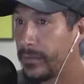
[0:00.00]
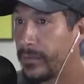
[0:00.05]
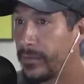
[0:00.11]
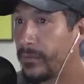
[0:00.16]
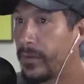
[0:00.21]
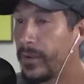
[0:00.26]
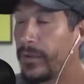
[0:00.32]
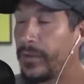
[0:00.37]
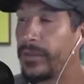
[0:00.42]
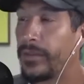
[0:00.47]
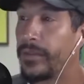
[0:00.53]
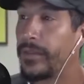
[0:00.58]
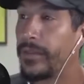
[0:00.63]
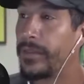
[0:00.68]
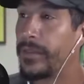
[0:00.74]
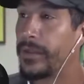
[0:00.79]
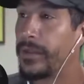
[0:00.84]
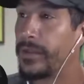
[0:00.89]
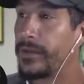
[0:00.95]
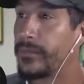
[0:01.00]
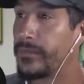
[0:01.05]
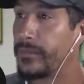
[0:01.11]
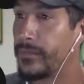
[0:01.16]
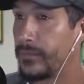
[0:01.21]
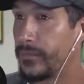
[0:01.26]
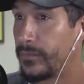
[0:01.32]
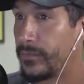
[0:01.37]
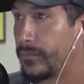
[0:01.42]
Well, the thing
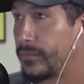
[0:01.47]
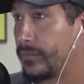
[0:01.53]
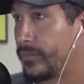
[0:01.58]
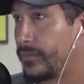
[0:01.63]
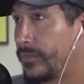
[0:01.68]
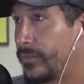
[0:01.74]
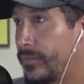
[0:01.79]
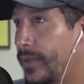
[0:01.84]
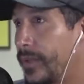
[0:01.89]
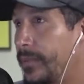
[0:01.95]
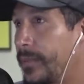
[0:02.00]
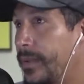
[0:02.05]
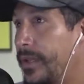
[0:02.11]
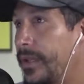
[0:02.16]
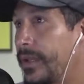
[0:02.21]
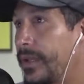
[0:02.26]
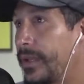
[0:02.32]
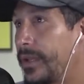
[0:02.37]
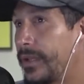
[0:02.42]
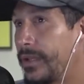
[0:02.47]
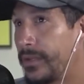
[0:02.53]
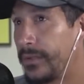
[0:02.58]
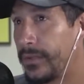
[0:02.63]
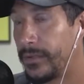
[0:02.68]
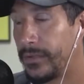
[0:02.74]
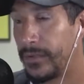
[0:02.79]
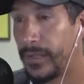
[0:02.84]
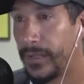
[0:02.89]
is, I mean,
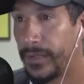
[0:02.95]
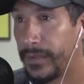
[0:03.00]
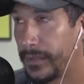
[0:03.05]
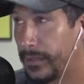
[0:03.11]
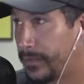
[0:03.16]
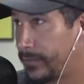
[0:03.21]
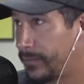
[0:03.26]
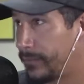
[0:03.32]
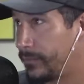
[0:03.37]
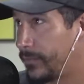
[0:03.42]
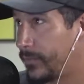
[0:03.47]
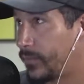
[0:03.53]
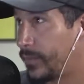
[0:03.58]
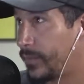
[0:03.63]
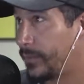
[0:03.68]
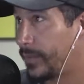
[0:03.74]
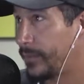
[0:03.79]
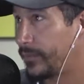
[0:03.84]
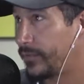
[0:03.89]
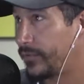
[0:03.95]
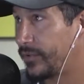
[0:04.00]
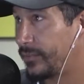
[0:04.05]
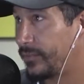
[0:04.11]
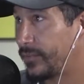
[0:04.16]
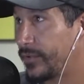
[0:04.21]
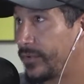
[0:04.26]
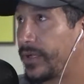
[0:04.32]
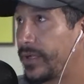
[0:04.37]
I think, well,
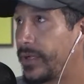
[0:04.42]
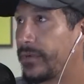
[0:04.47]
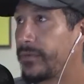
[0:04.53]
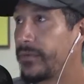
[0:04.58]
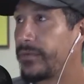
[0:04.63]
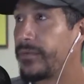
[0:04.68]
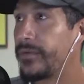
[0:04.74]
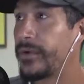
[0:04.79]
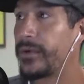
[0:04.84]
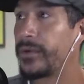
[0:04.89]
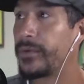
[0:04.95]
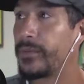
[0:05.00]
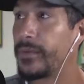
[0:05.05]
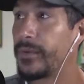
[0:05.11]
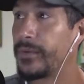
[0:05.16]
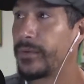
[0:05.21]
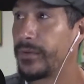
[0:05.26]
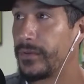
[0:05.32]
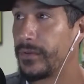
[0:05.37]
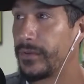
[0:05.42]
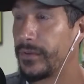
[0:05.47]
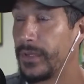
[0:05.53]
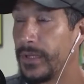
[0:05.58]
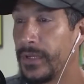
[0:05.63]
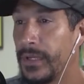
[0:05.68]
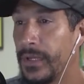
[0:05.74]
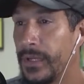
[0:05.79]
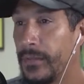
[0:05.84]
memberships are non-refundable,
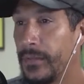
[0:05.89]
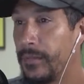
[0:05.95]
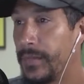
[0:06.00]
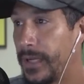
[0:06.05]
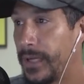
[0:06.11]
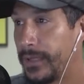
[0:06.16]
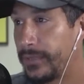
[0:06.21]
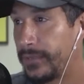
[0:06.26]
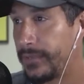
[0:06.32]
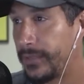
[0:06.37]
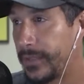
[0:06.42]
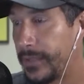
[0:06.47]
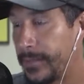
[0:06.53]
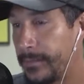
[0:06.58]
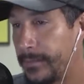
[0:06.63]
but